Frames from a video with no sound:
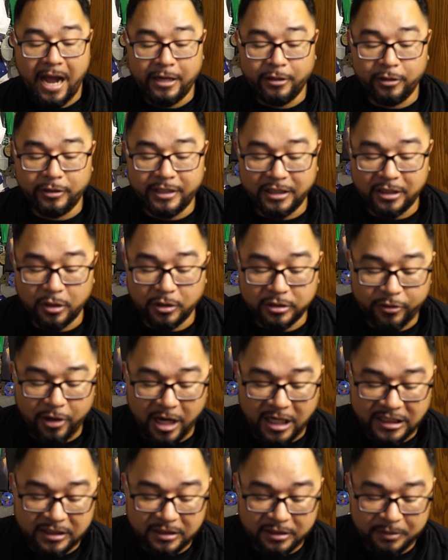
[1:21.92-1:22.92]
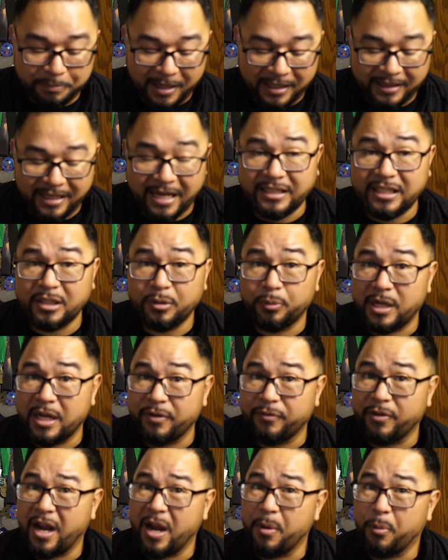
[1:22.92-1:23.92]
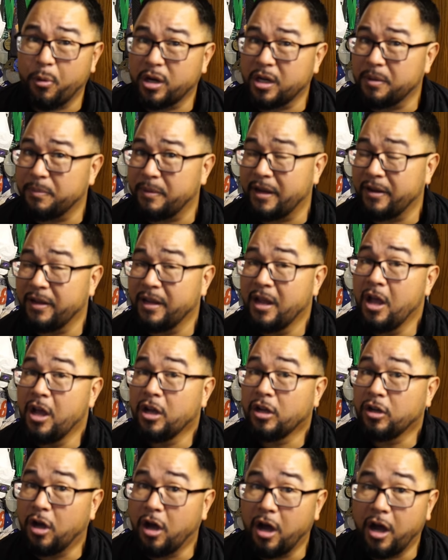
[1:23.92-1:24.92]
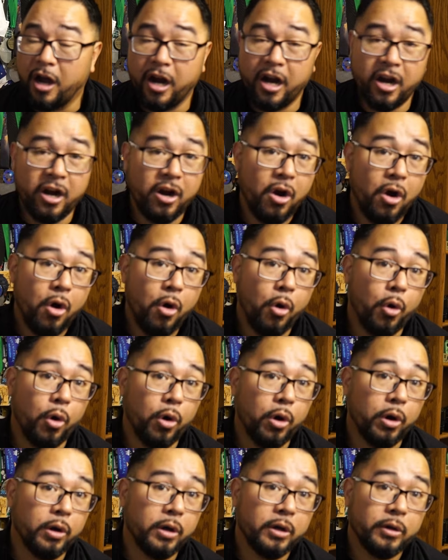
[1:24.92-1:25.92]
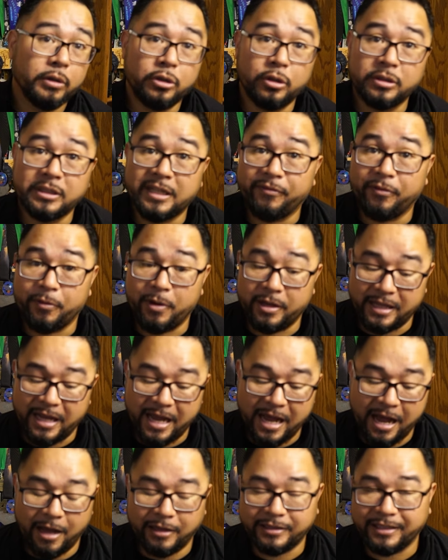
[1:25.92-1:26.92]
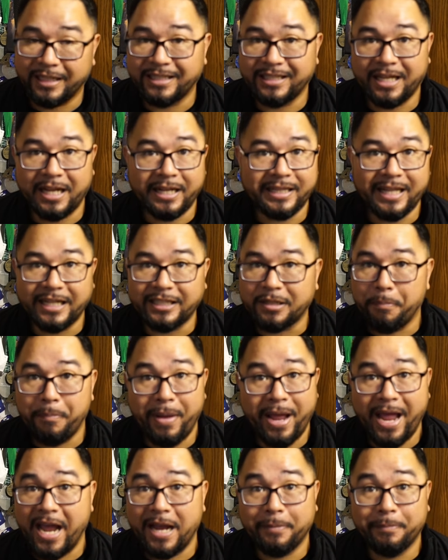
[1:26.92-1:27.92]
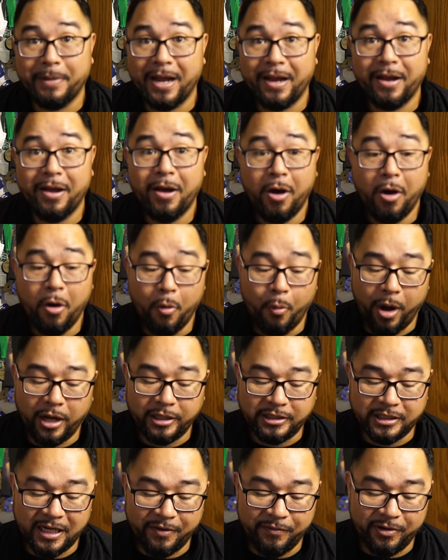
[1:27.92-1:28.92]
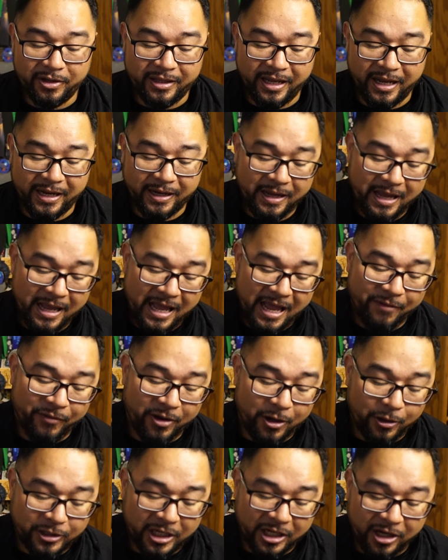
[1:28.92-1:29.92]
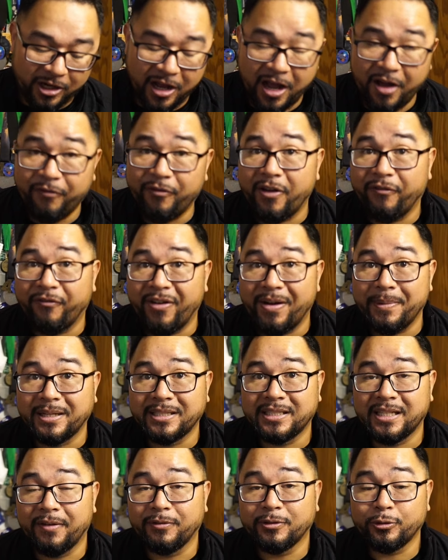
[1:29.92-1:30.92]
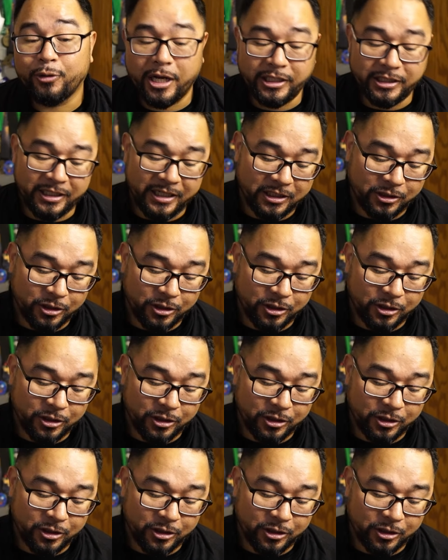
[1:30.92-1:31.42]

I do tend to scratch my lenses whenever I work on my car or do stuff around the house. I just like to bang my watch and everything. If I don't take it off, I find myself scratching it.